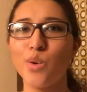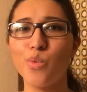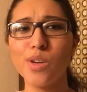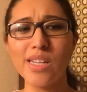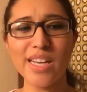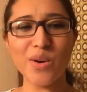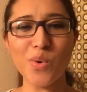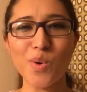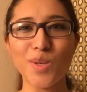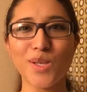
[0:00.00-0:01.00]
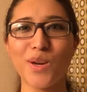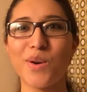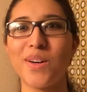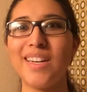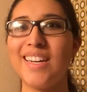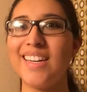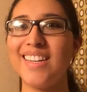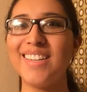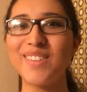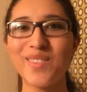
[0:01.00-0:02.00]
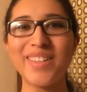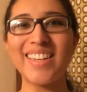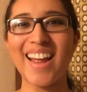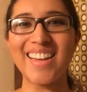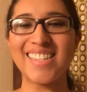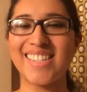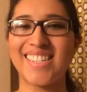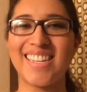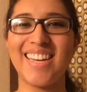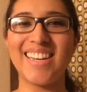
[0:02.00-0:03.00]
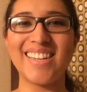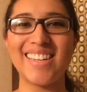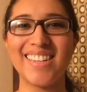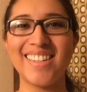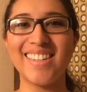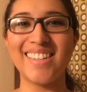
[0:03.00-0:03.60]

Really cool. So it was really nice to see uh,